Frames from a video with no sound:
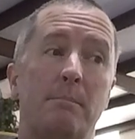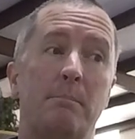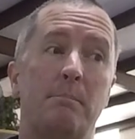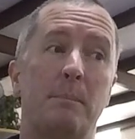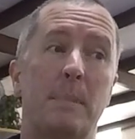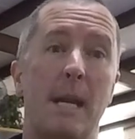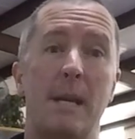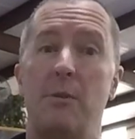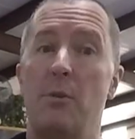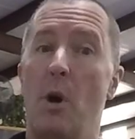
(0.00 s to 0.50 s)

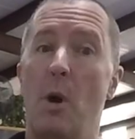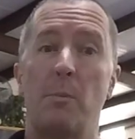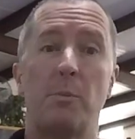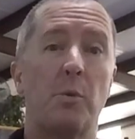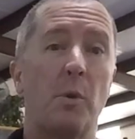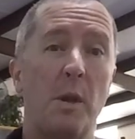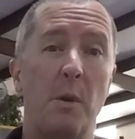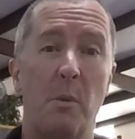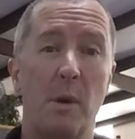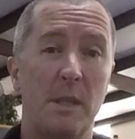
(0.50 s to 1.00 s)
But I do hope
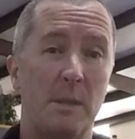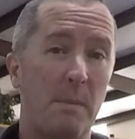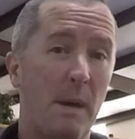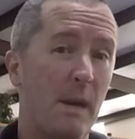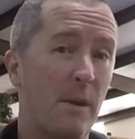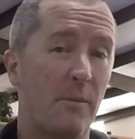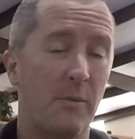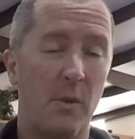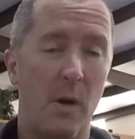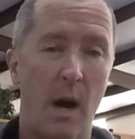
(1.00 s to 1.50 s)
21 is
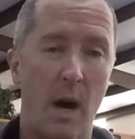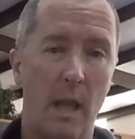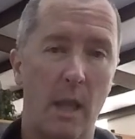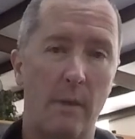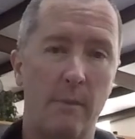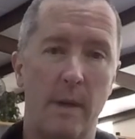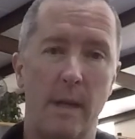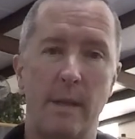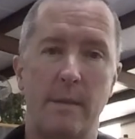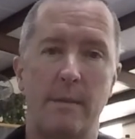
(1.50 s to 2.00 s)
better for all
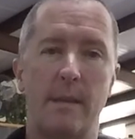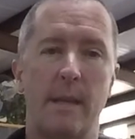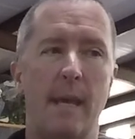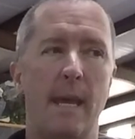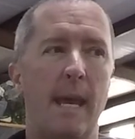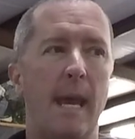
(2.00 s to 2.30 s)
of us.